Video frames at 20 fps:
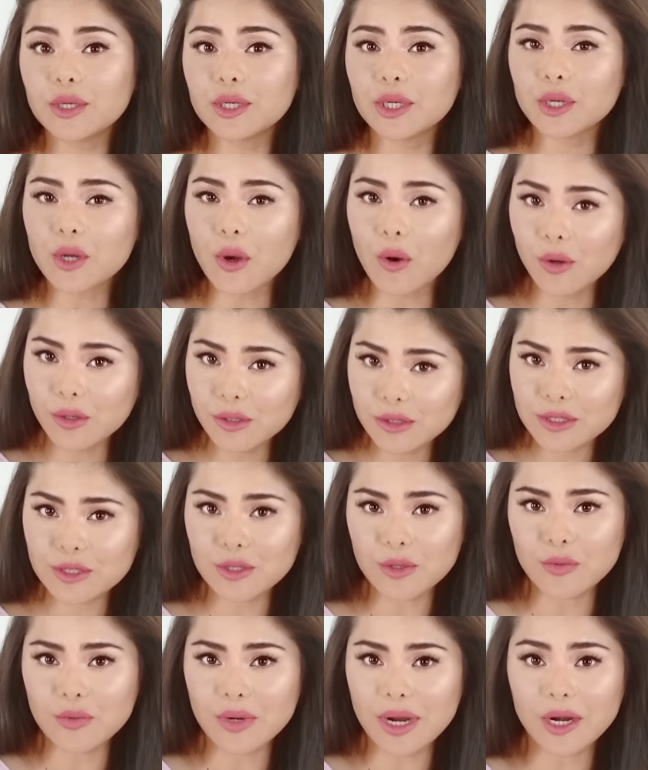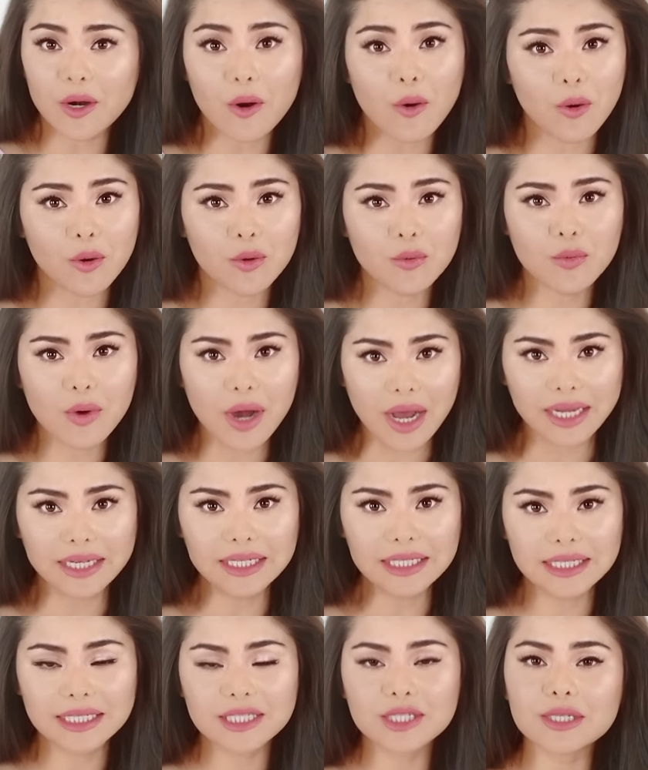You can also wear
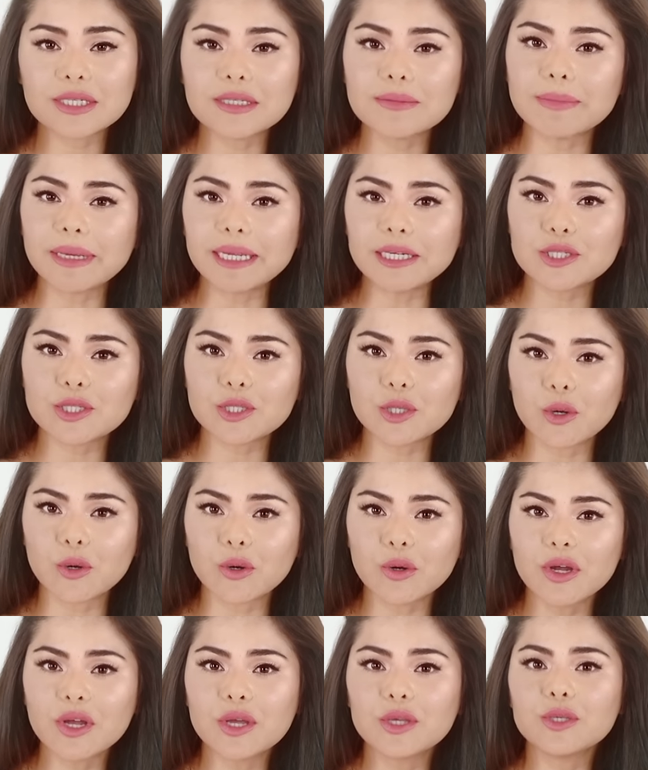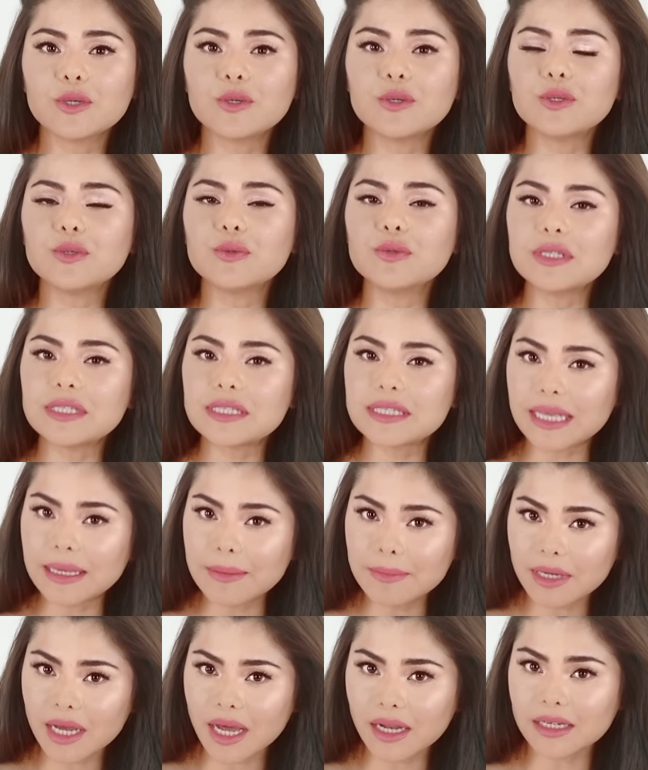all-white, just make sure you use
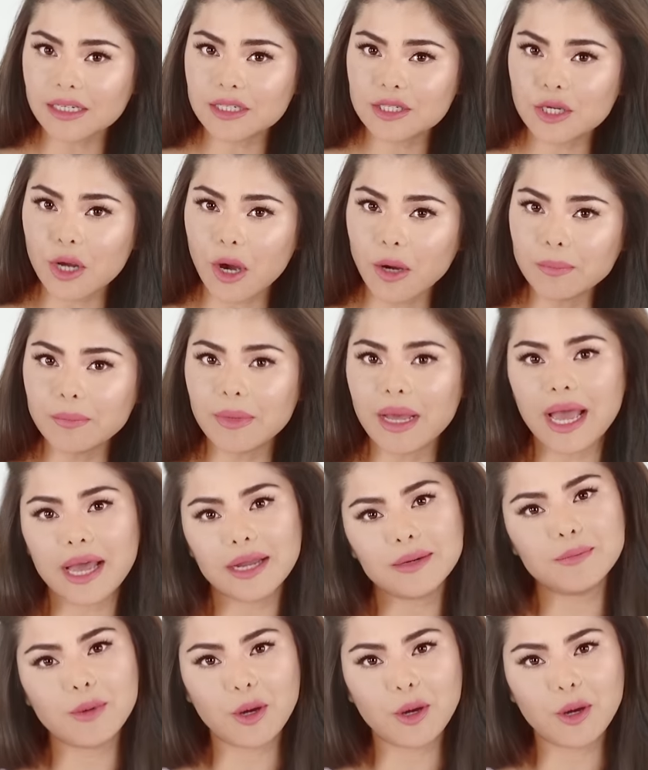same color top and